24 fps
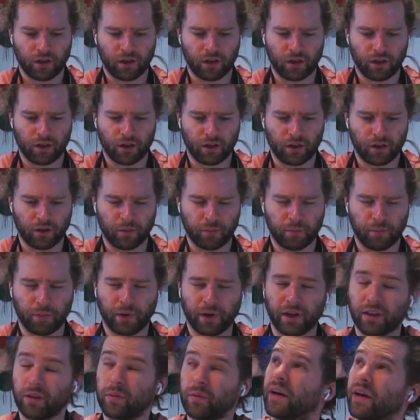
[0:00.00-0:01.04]

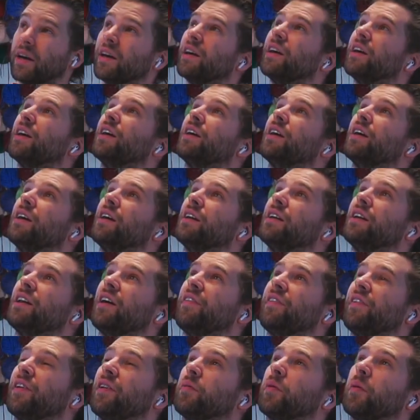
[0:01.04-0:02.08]
By the way, did I
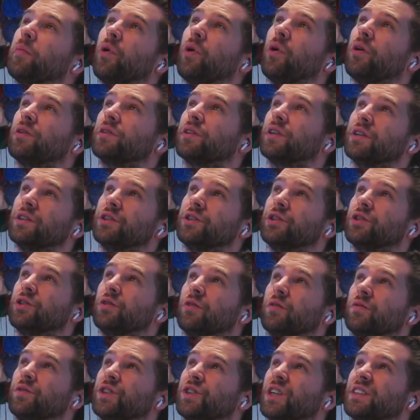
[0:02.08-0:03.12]
film a montage
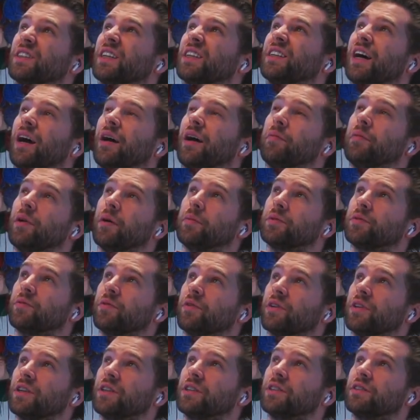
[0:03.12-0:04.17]
or just a time-lapse for
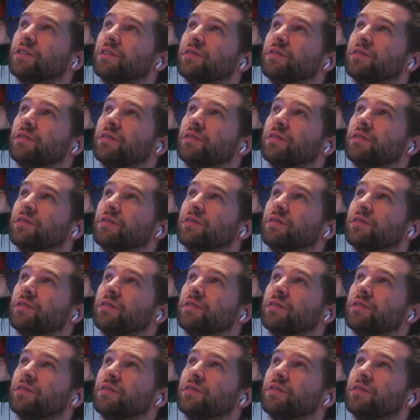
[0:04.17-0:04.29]
this?